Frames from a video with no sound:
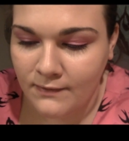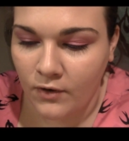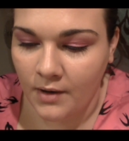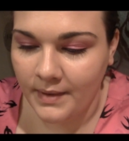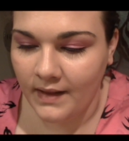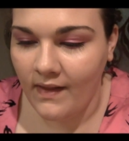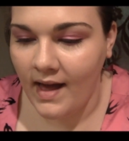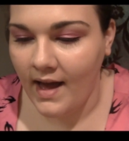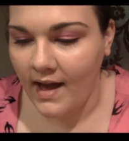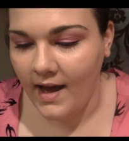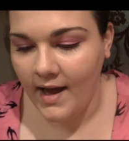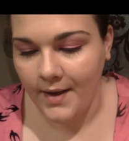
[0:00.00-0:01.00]

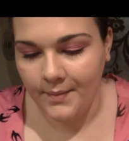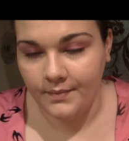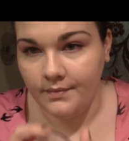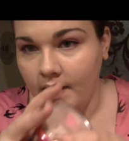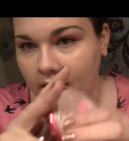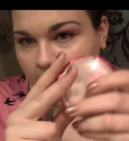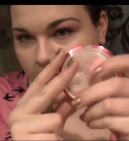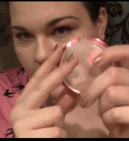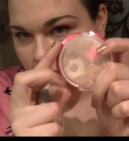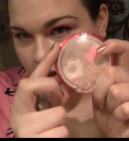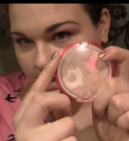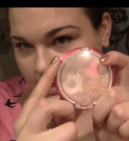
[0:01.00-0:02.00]
Formula
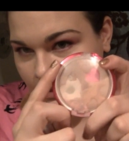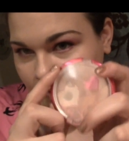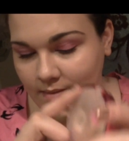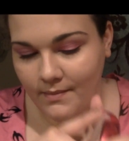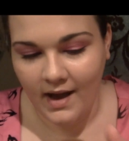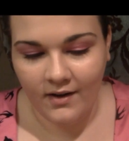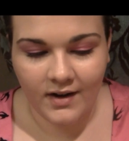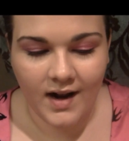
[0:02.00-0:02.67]
translucent powder.